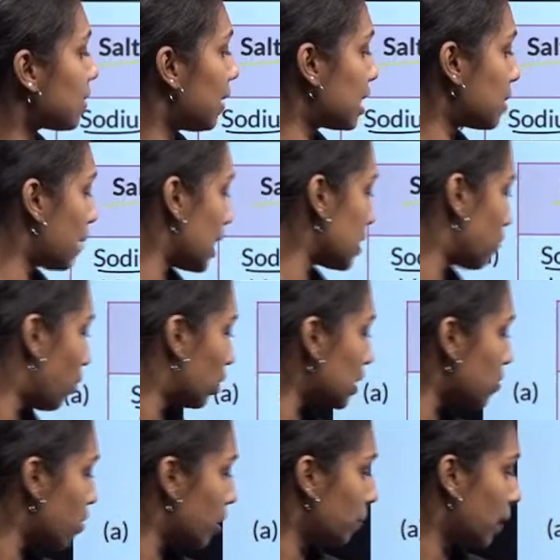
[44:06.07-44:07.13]
well as base for the
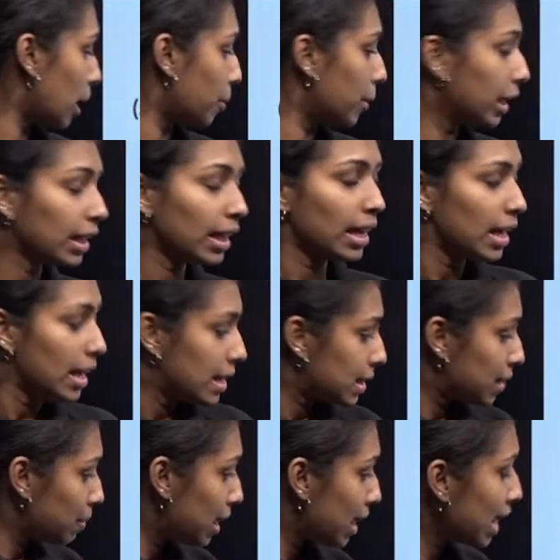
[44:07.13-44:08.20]
sodium carbonate.
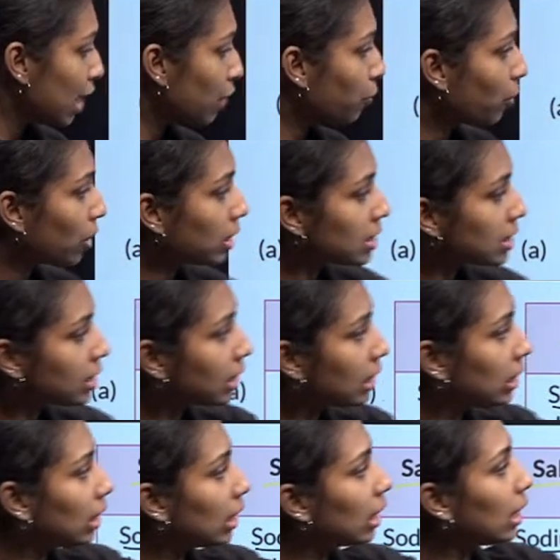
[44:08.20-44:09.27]
Similarly, if you are
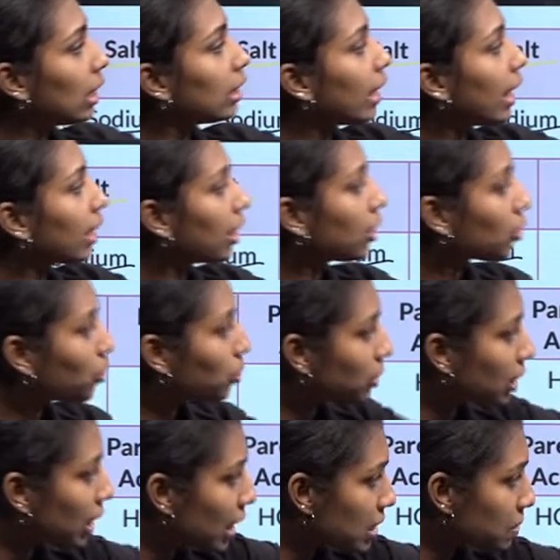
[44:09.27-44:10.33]
taking through
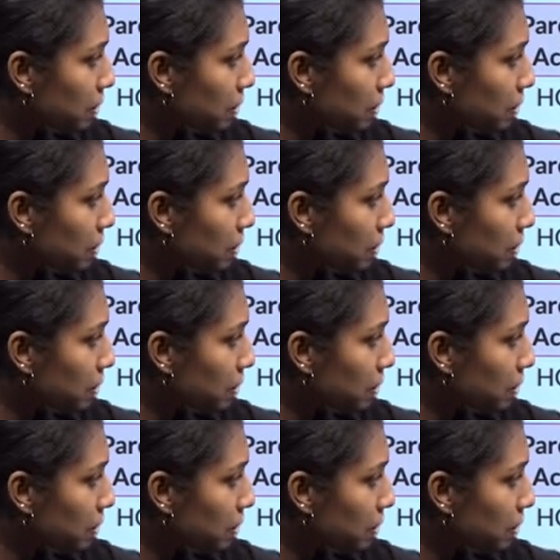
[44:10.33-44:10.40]
these